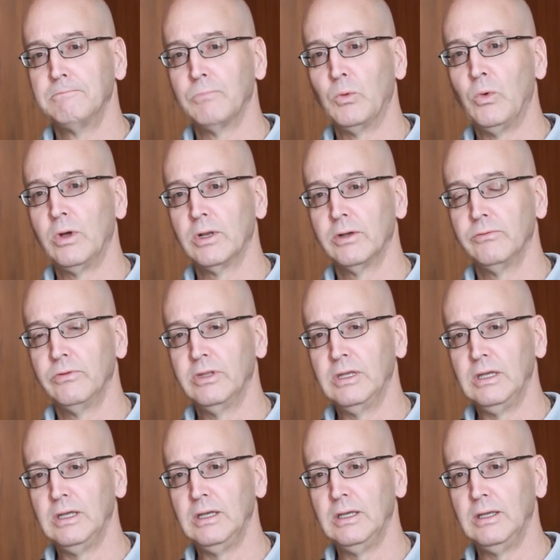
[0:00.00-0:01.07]
One of
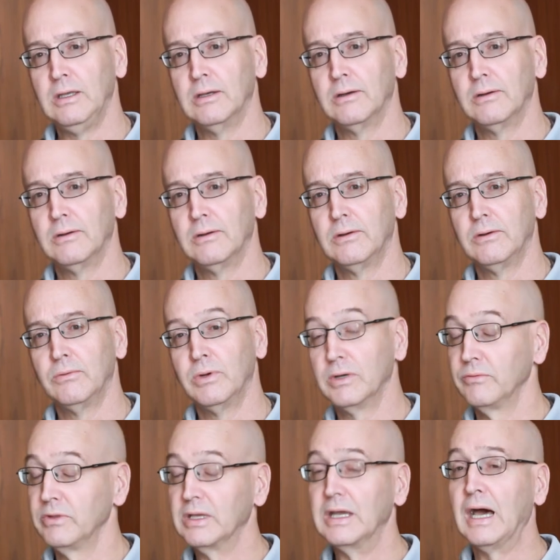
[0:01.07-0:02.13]
the
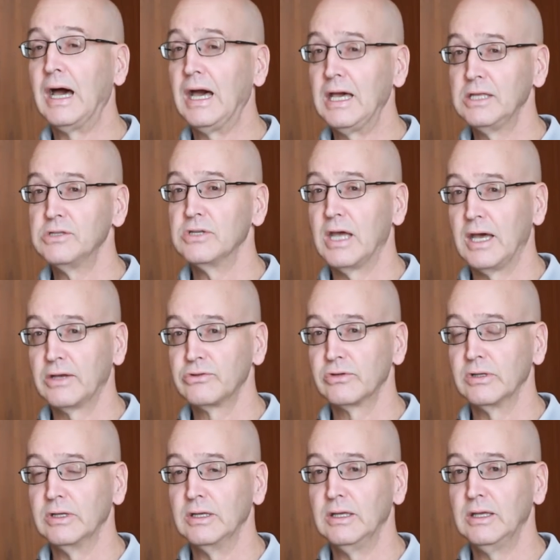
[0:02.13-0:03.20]
guides
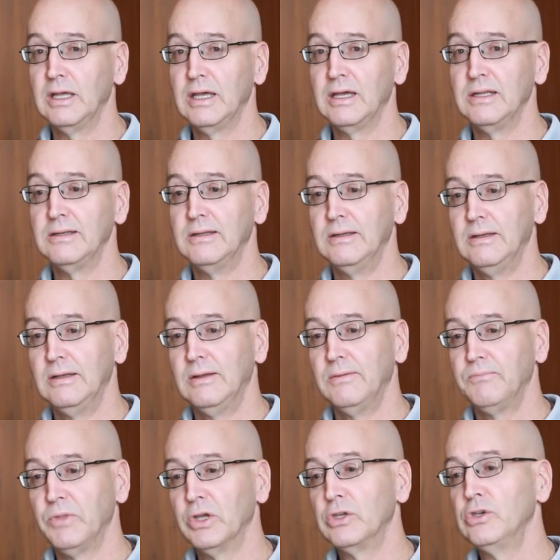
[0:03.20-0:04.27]
actually had
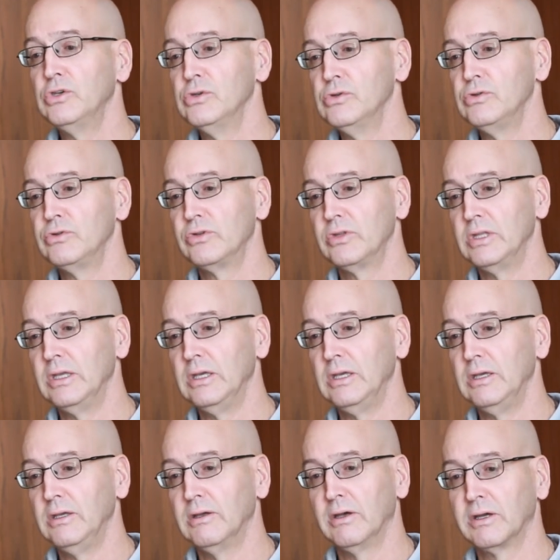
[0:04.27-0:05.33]
accused
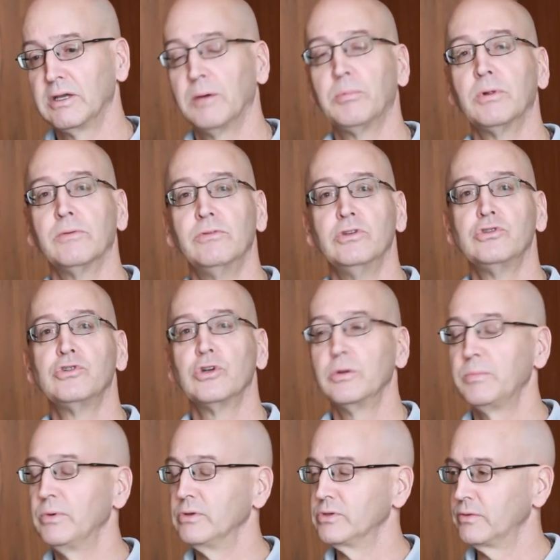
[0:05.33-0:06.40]
a couple of the
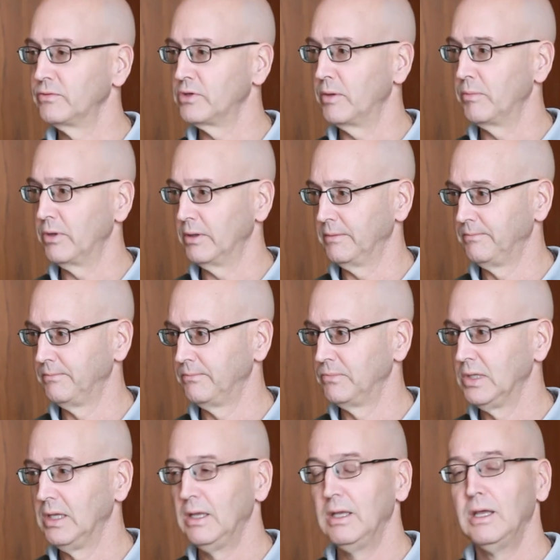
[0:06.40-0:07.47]
Sherpas of something,
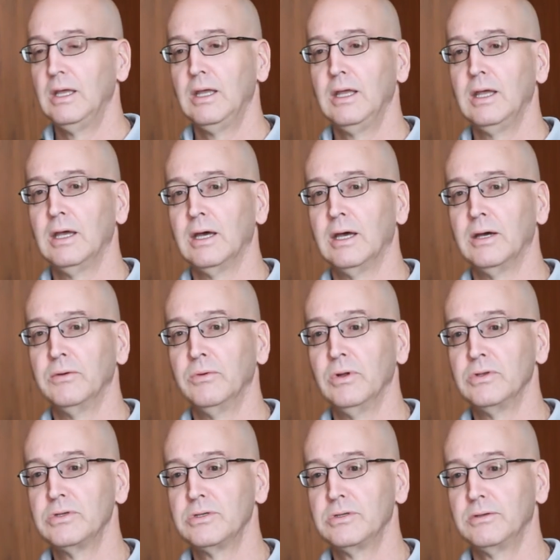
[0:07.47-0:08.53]
mm-hmm.
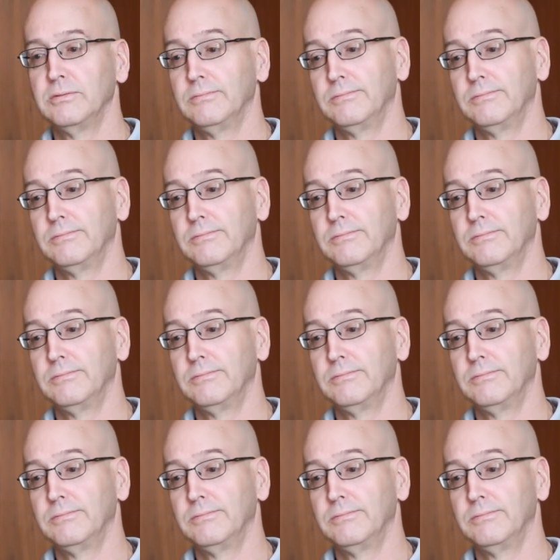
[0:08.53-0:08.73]
Which